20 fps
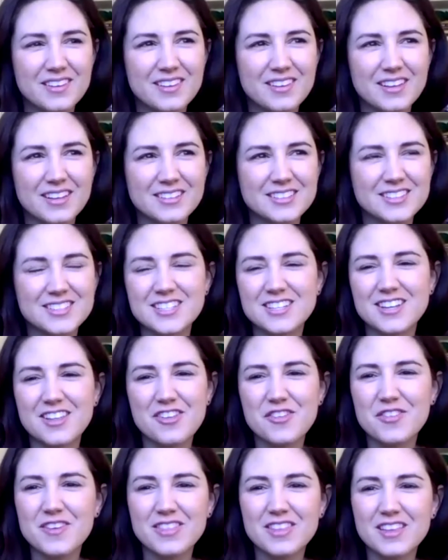Just
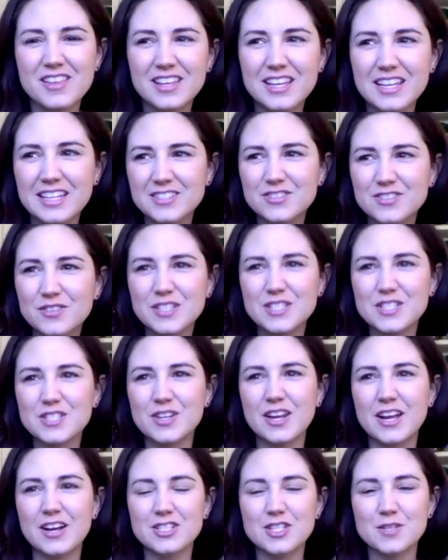another thing that like has really
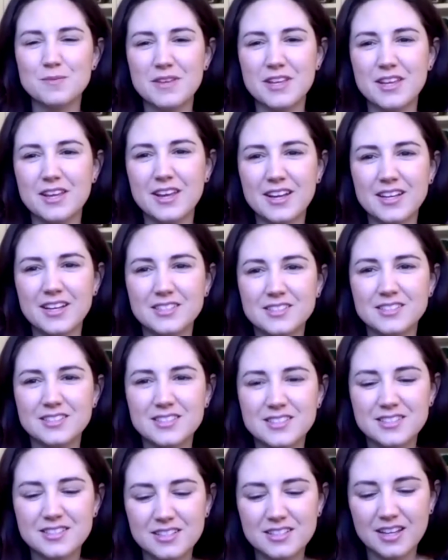stood out to me
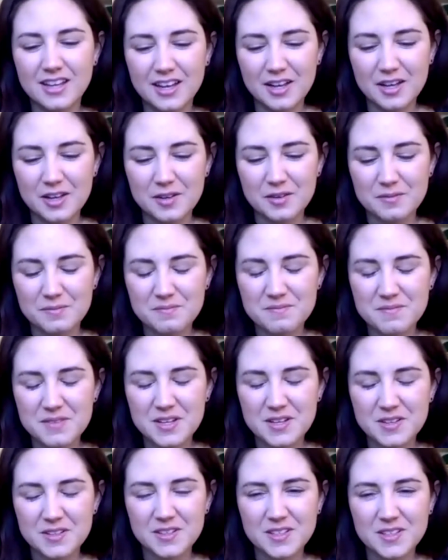as my
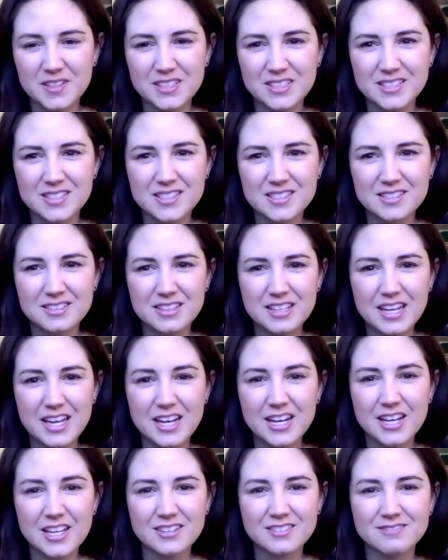girl is
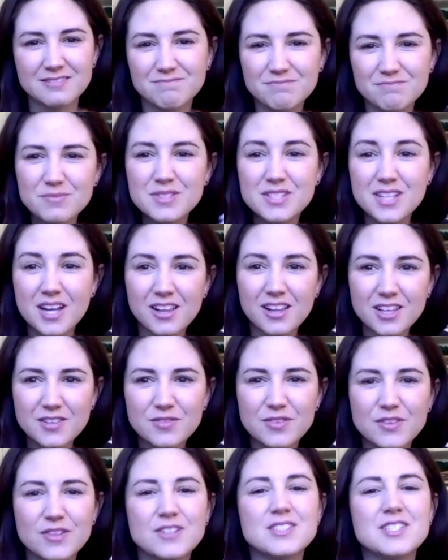eating solid
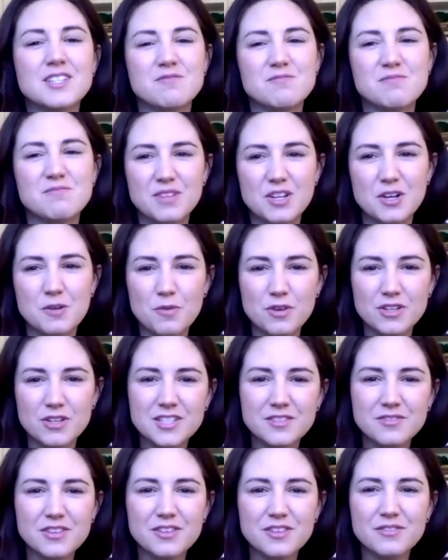foods and more
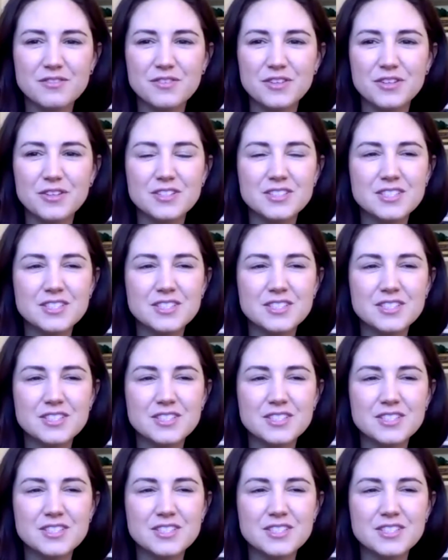different foods.